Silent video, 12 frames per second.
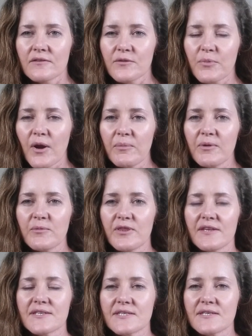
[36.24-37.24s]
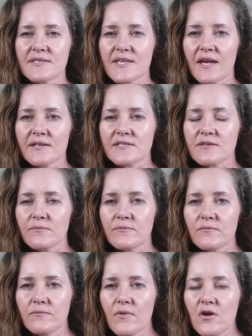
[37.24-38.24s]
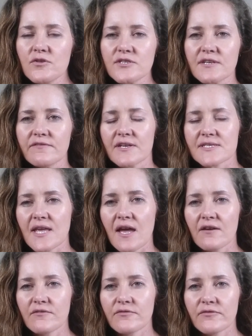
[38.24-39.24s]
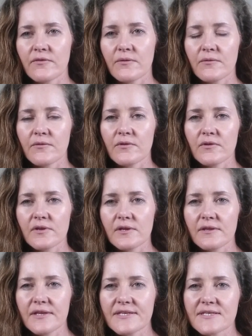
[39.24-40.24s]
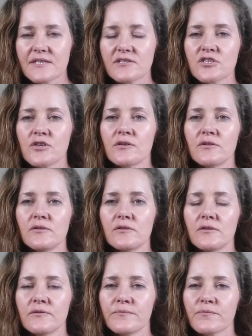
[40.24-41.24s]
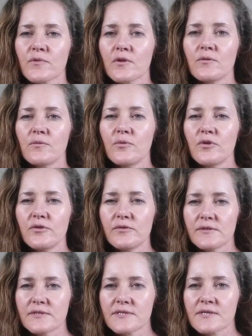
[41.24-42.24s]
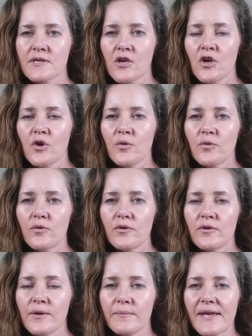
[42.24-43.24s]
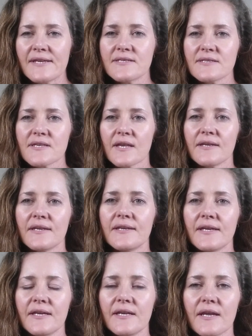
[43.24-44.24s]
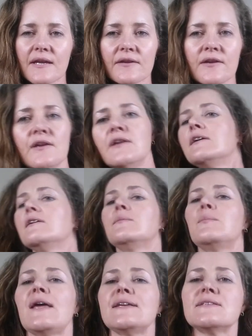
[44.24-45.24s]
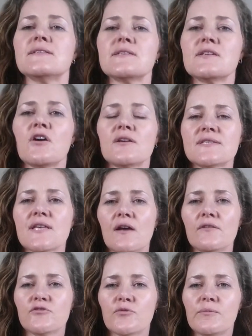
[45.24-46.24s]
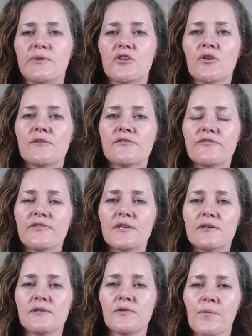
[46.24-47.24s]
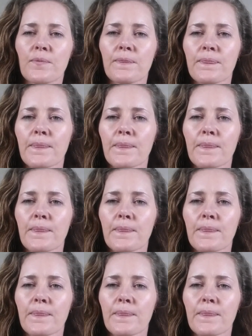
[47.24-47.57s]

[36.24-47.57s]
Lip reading: The problem with this is that most of us have these internal wounds or places that need healing, places in ourselves where we don't feel